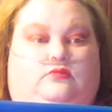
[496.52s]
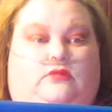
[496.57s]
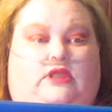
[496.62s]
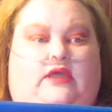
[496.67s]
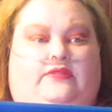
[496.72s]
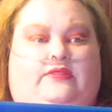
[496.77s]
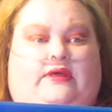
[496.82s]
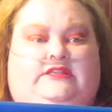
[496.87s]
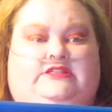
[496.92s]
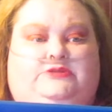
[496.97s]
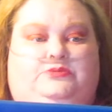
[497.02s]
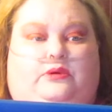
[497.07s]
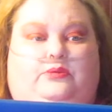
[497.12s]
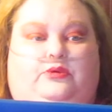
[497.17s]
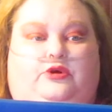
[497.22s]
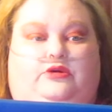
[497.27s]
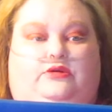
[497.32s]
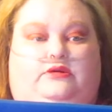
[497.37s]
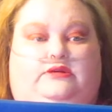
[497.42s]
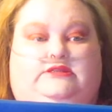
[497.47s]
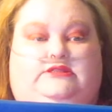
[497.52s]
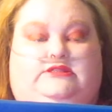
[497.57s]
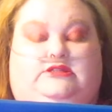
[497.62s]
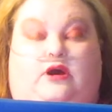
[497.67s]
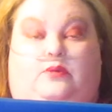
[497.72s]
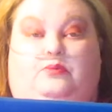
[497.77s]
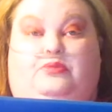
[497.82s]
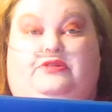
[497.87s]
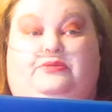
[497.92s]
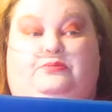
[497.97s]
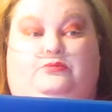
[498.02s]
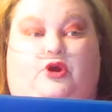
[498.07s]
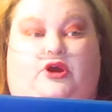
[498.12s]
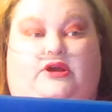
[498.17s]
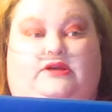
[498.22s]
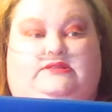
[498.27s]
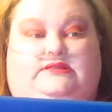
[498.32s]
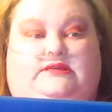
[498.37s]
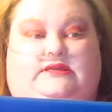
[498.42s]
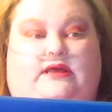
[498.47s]
And that's where we're going to stop with
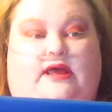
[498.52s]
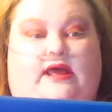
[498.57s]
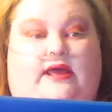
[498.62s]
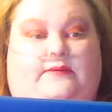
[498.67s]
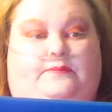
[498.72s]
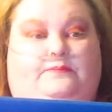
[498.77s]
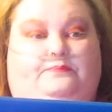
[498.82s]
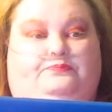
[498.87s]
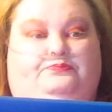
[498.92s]
Mark today.